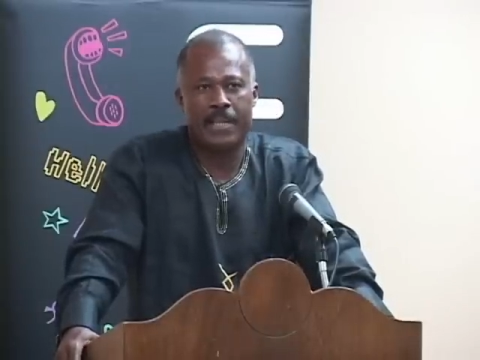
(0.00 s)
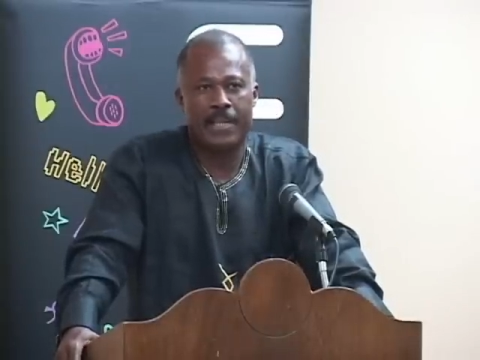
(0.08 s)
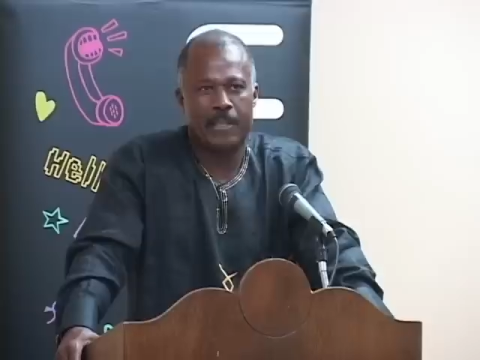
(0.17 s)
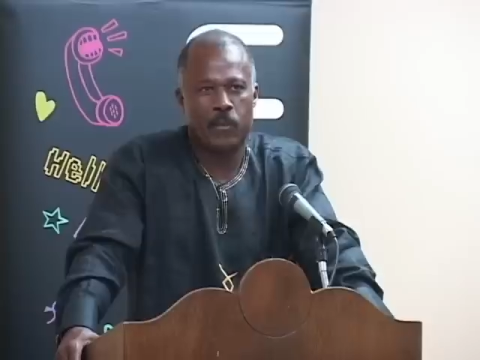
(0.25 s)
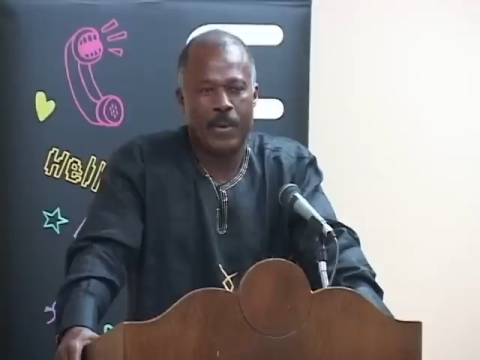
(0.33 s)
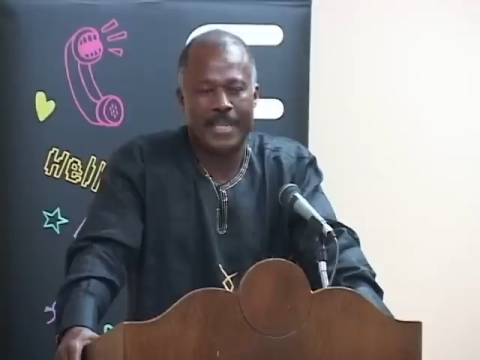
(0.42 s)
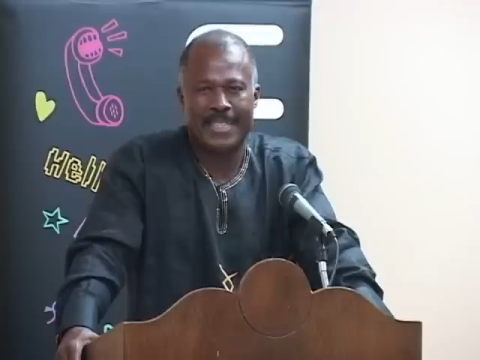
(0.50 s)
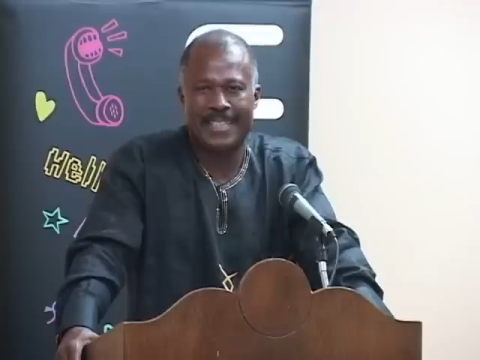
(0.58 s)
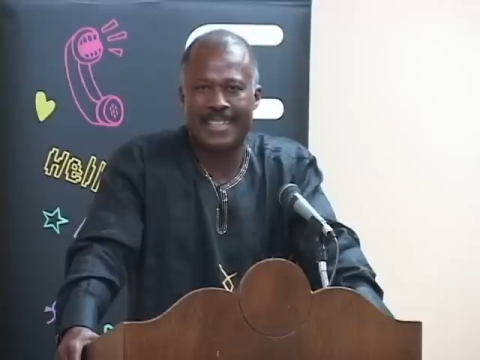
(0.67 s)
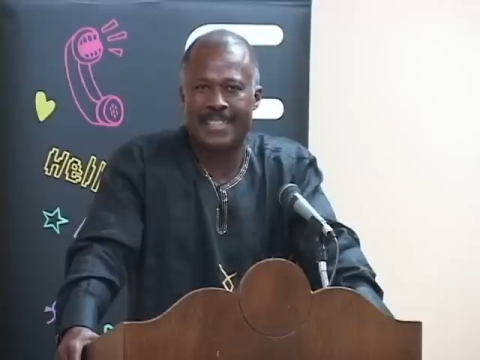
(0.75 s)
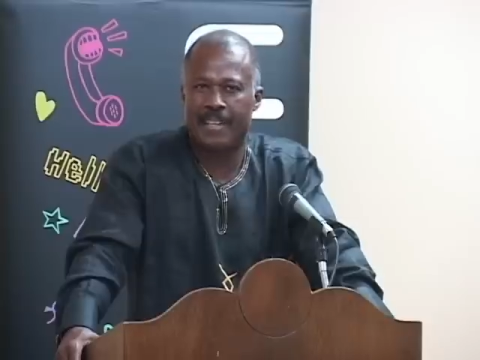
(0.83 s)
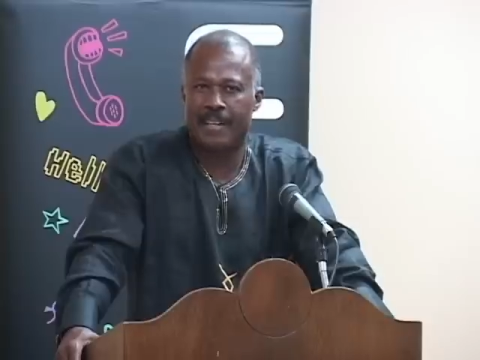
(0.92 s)
the West
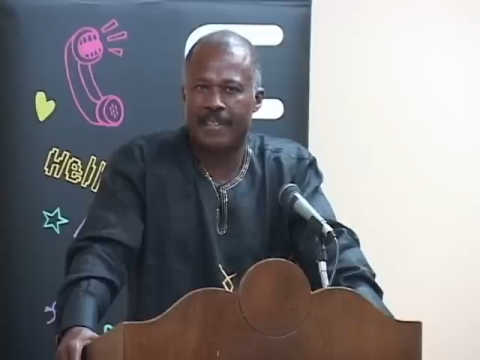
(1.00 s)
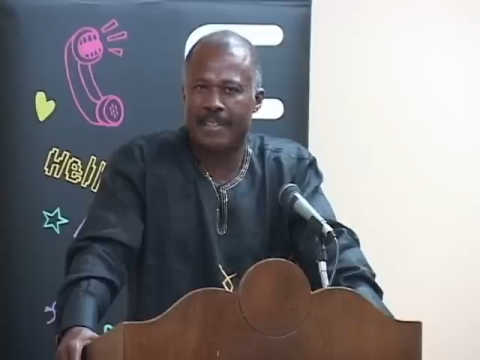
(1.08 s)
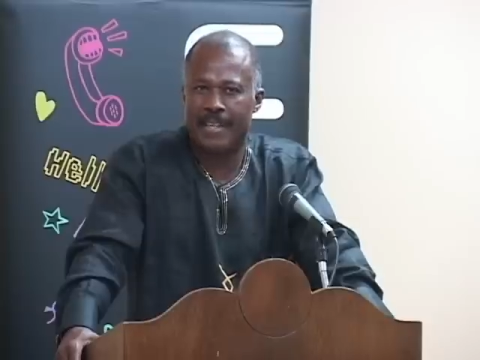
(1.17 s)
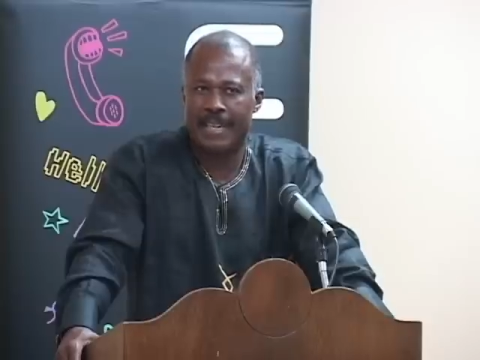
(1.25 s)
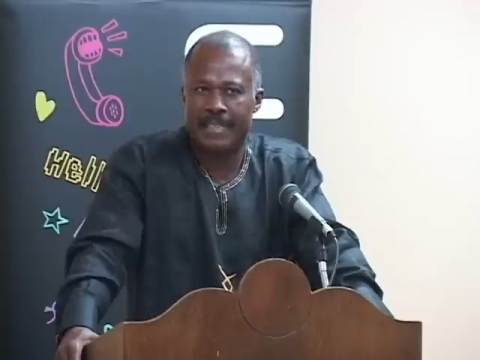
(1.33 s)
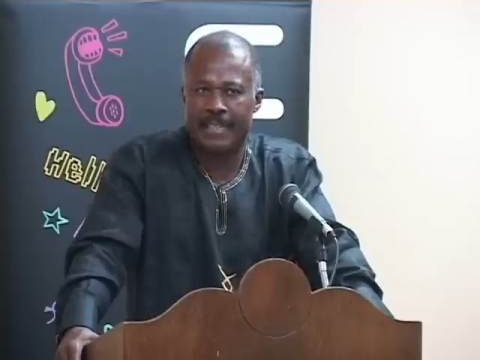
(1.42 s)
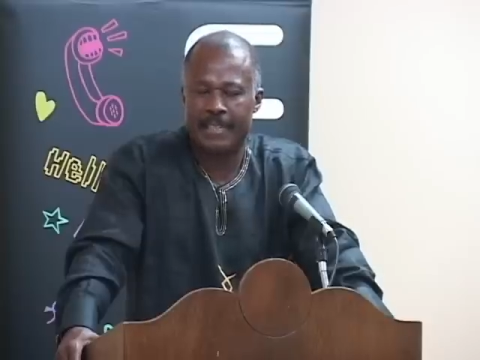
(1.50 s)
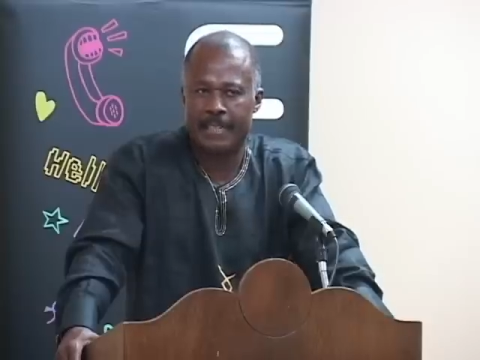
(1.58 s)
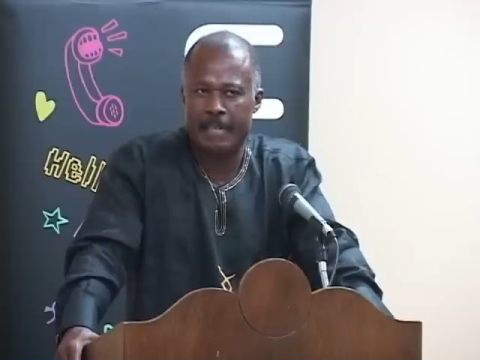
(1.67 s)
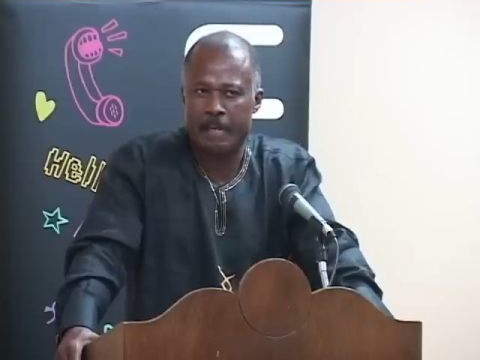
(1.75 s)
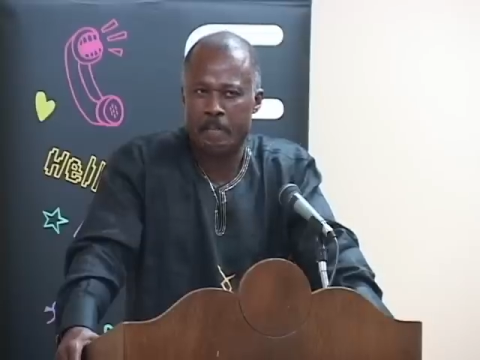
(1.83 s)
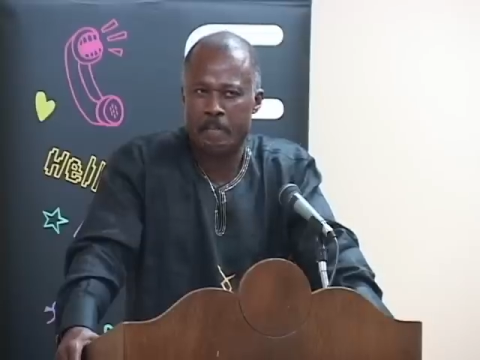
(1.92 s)
Indies under-19
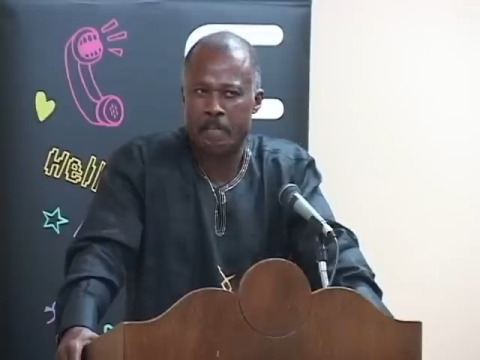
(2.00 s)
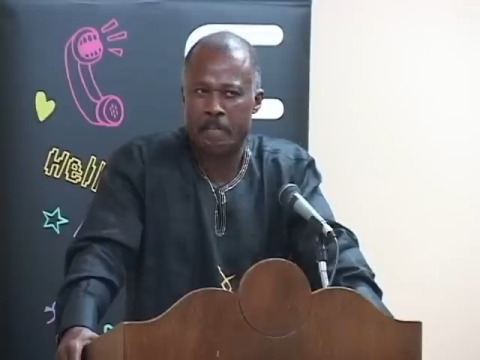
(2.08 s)
team.